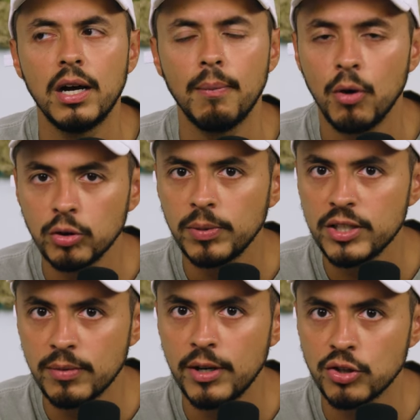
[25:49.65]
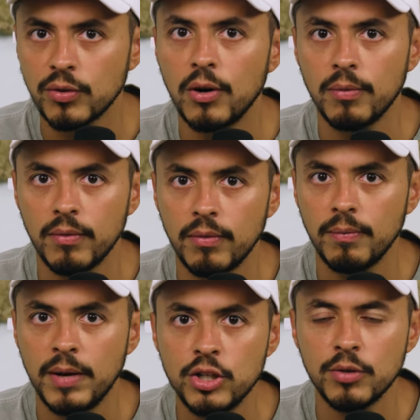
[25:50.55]
mold plays a major role,
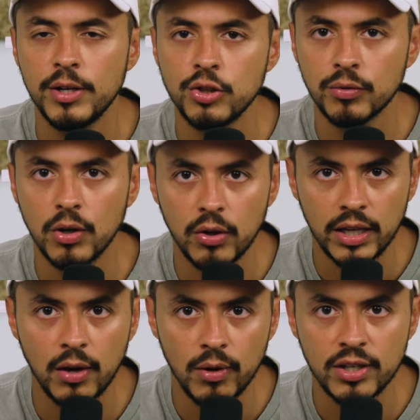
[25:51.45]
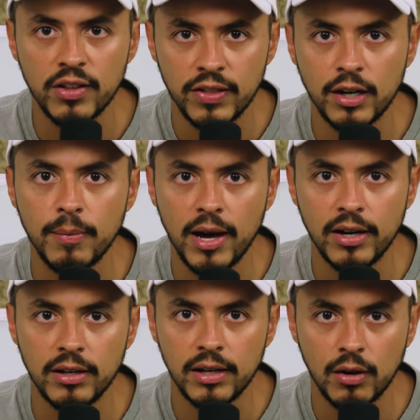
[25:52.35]
major role. And I want you to think
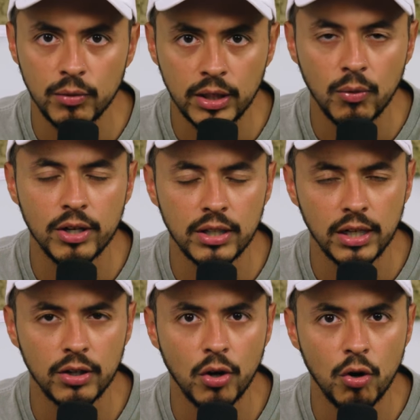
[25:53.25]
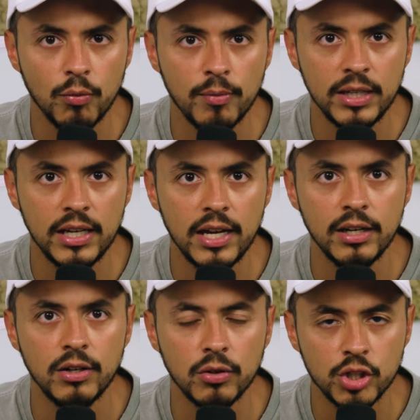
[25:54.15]
about it. And I really want you to get your home
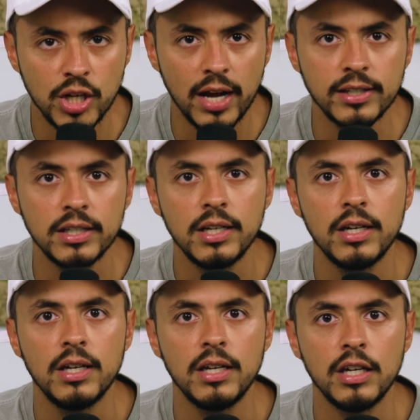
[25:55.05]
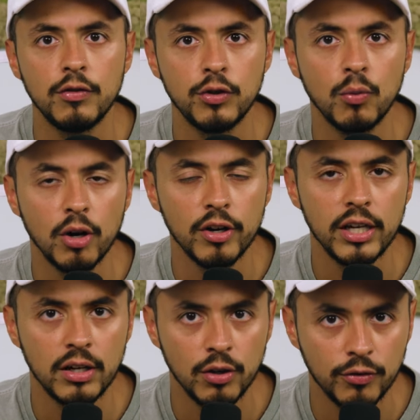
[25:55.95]
remediated or checked if you
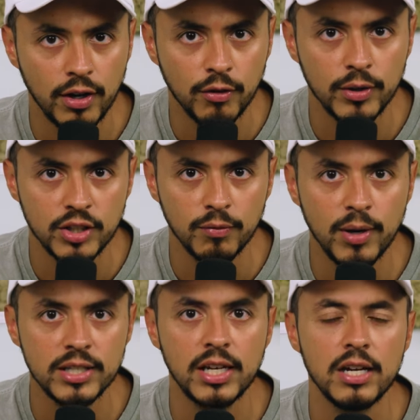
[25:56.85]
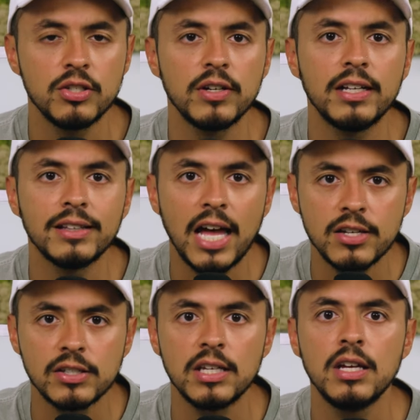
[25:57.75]
worry or if you have a risk of breast cancer. And
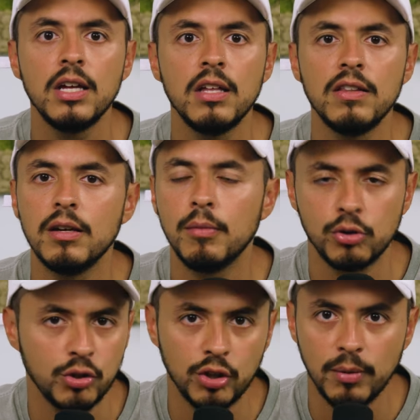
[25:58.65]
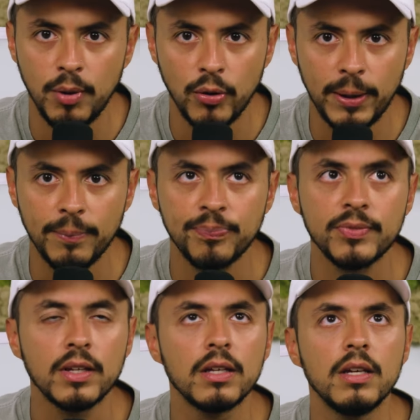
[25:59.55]
lastly, the emotional component.
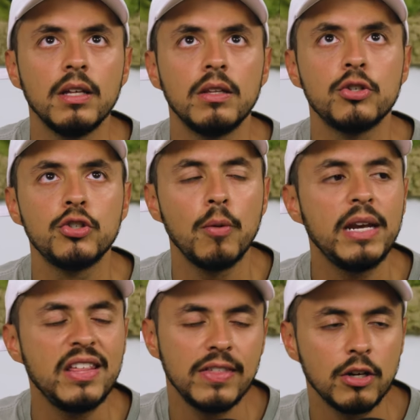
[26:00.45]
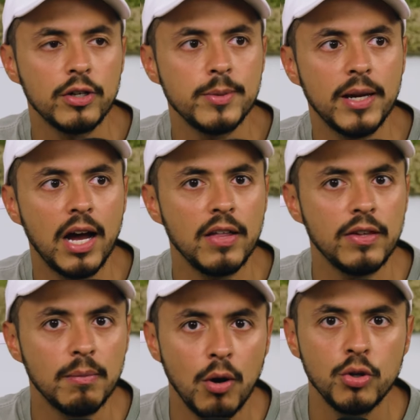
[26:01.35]
There's so many theories behind
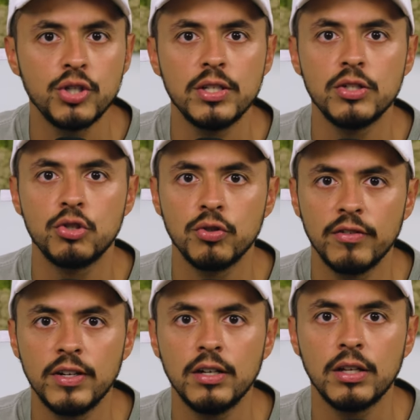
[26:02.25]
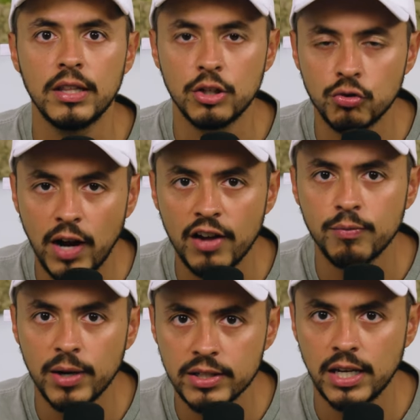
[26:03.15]
the emotions driven and that drive breast